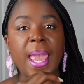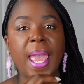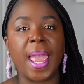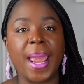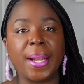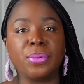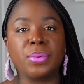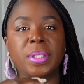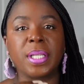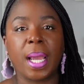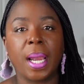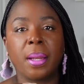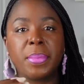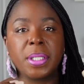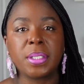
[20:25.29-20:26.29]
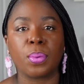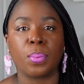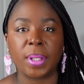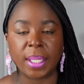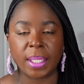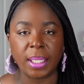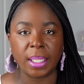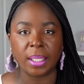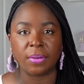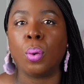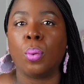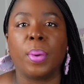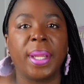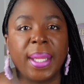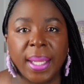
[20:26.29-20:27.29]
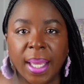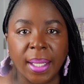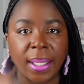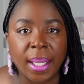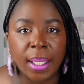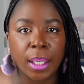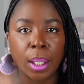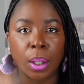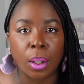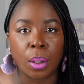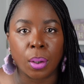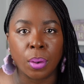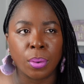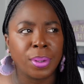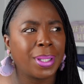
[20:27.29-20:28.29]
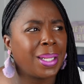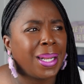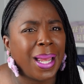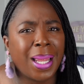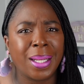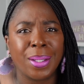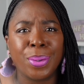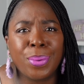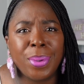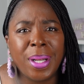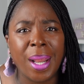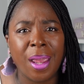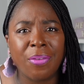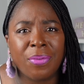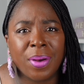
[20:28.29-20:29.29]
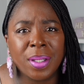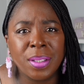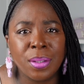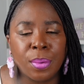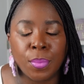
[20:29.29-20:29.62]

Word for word: and retirements when they leave. We ain't got that, y'all. They're not doing that for us no